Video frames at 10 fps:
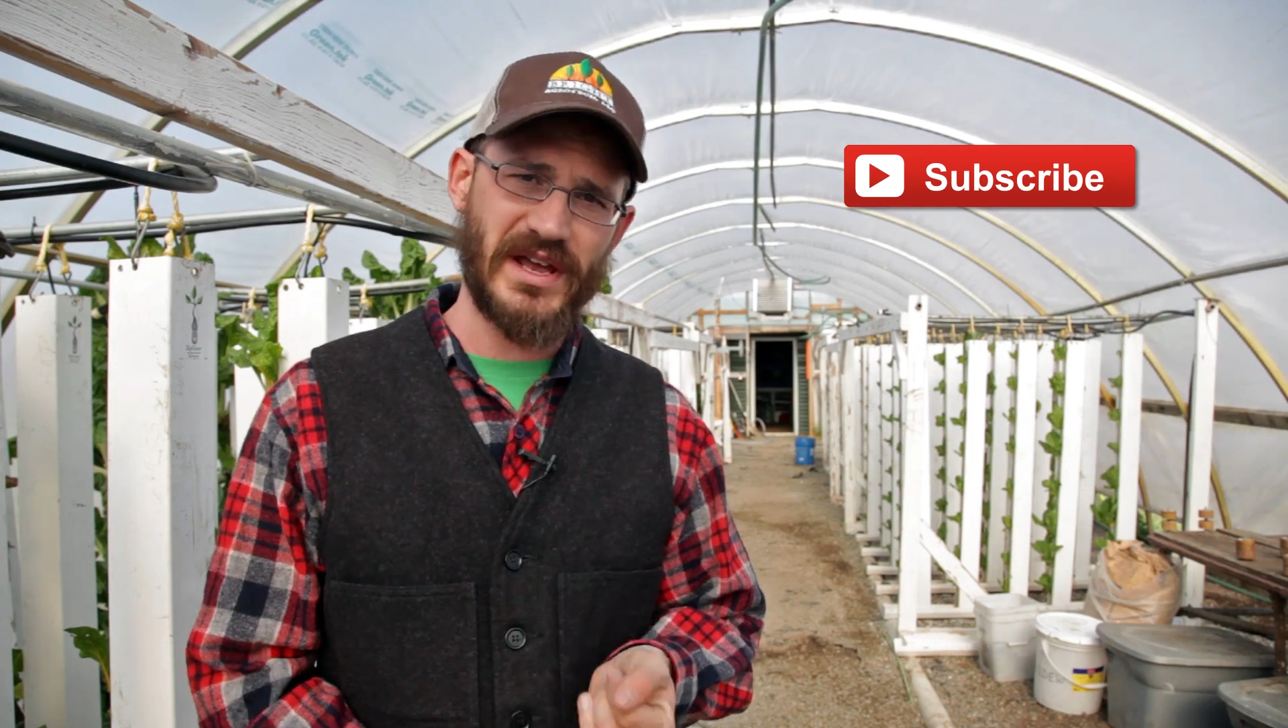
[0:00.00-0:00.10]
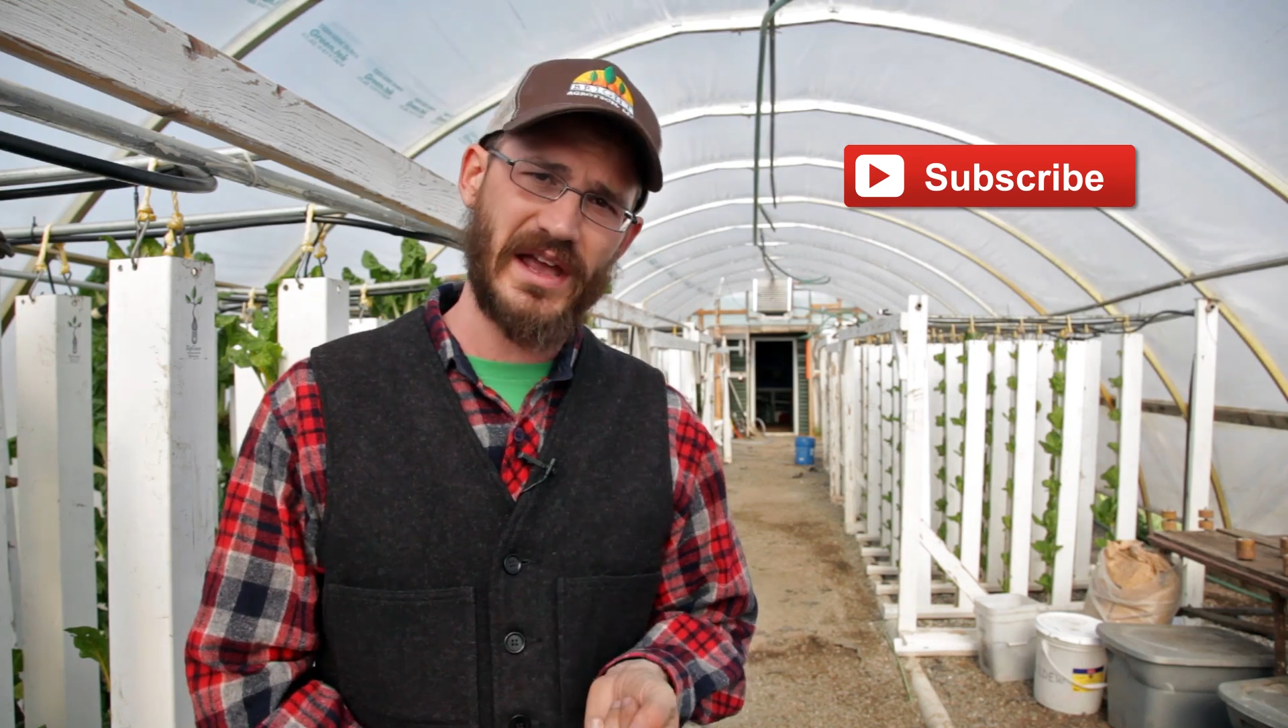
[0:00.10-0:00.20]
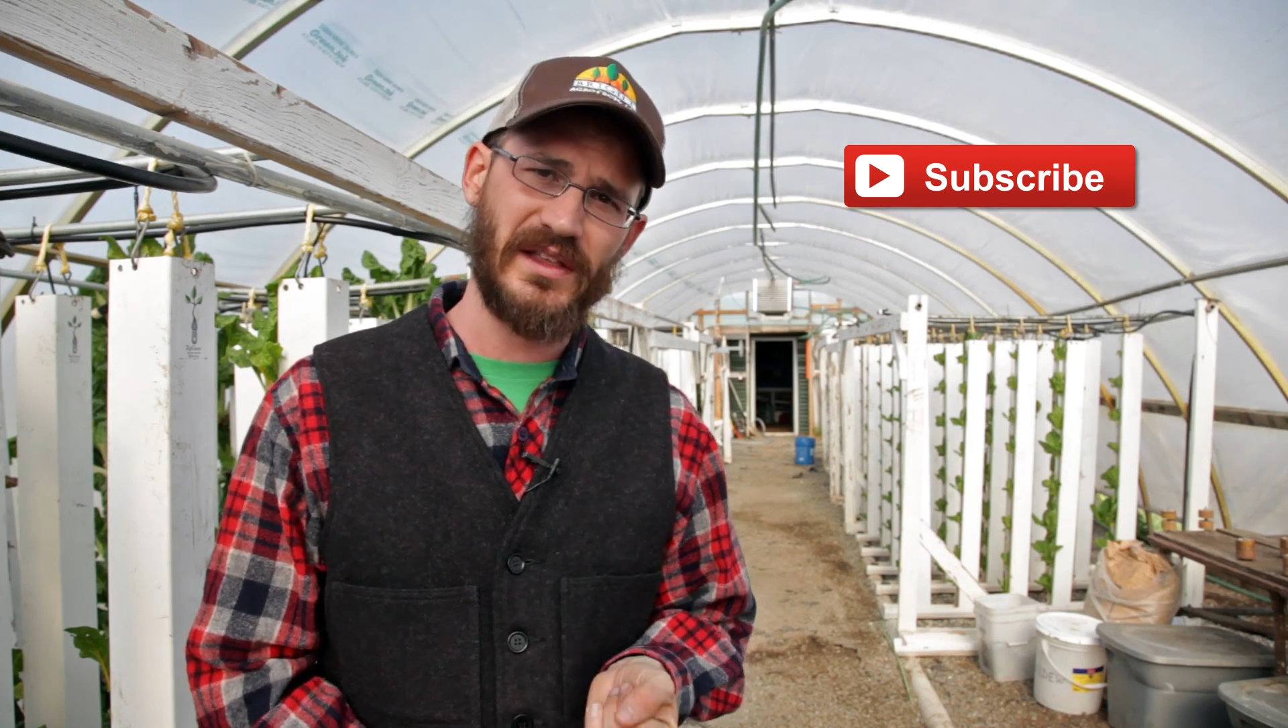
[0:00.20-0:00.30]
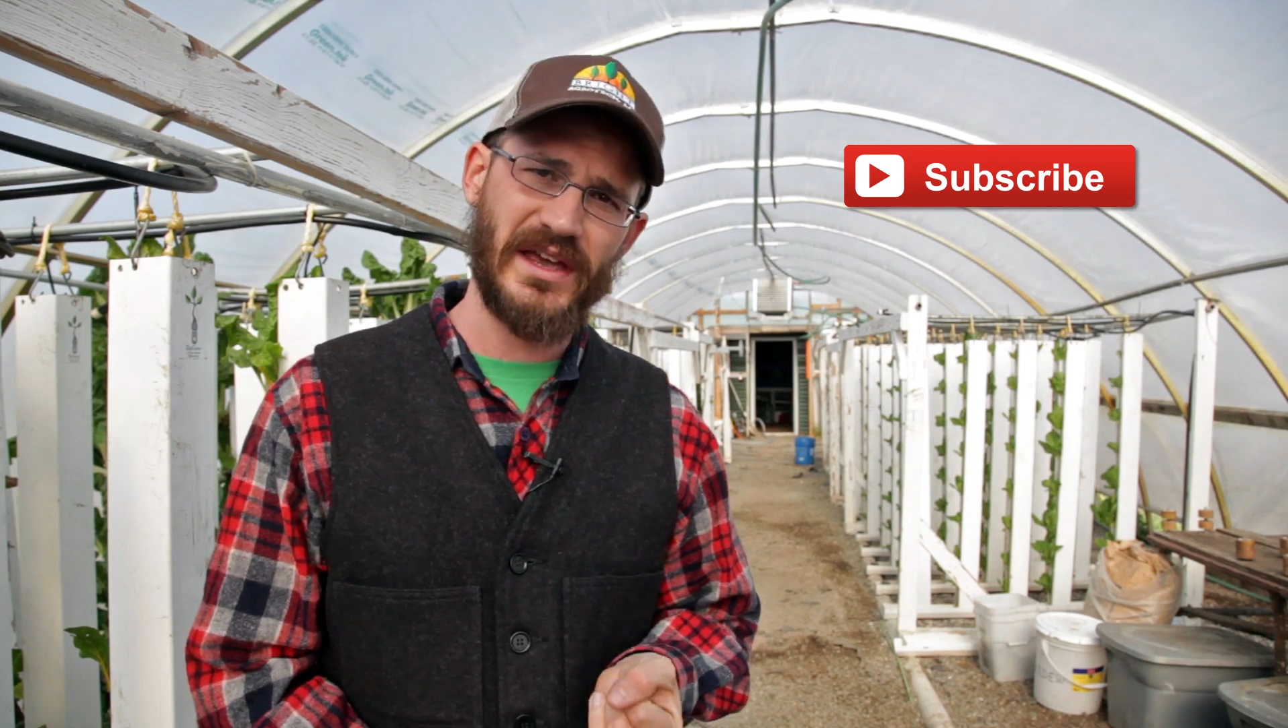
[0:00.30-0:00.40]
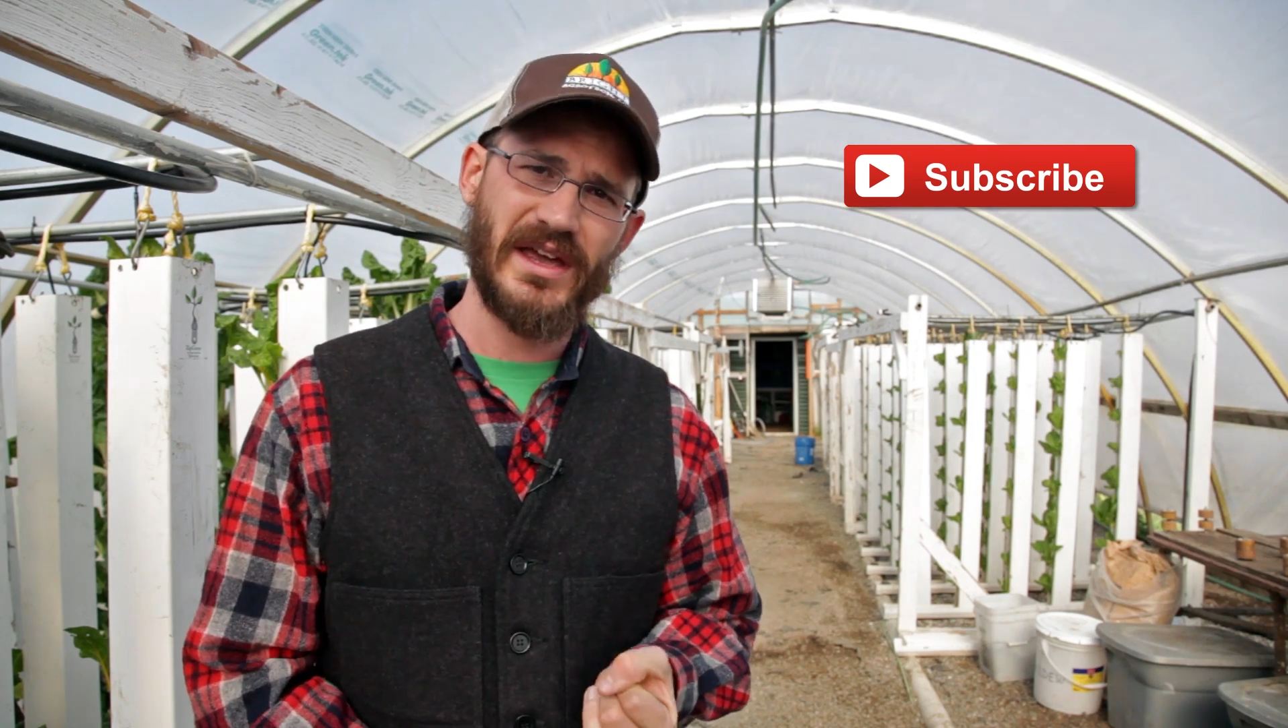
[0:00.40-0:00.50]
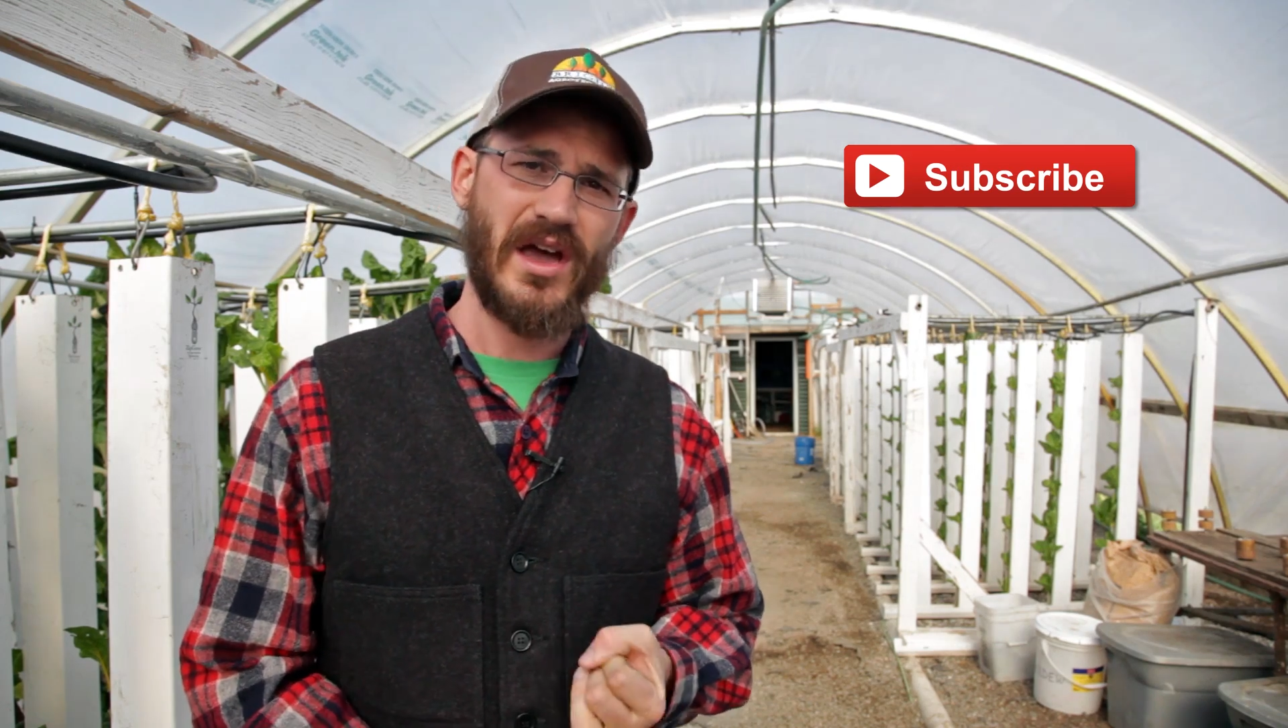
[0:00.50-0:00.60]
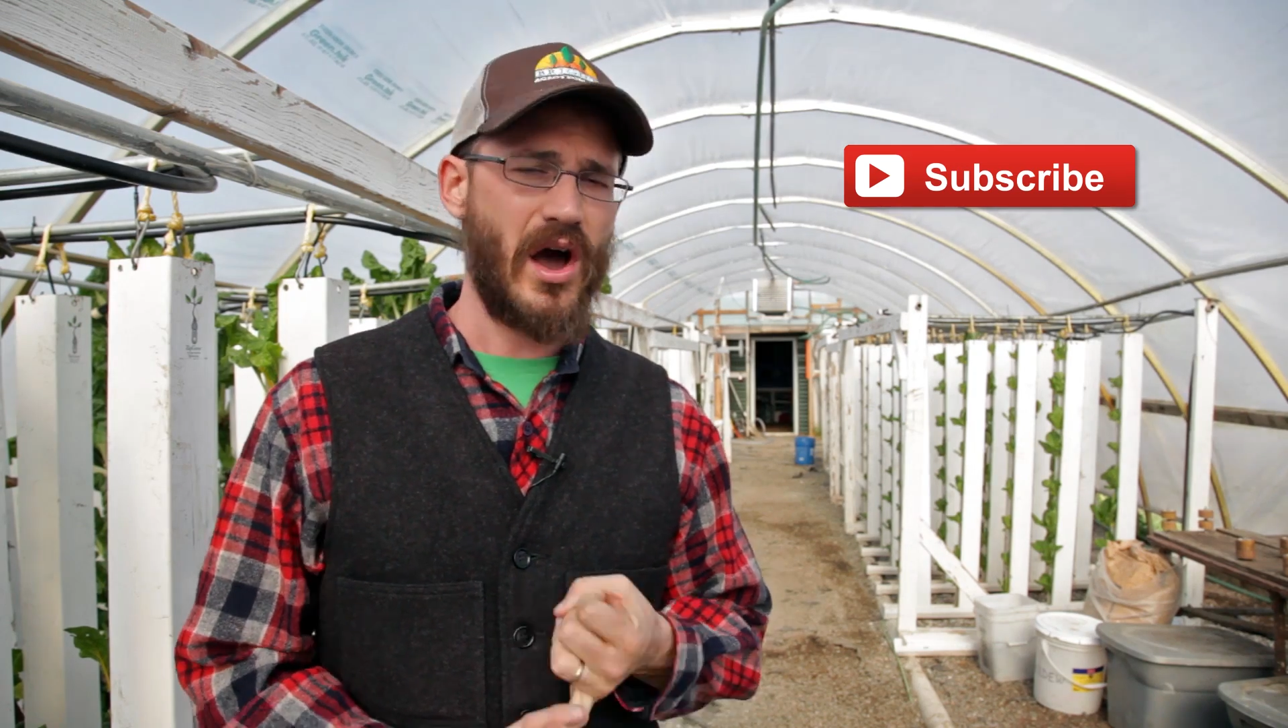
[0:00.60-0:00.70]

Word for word: daily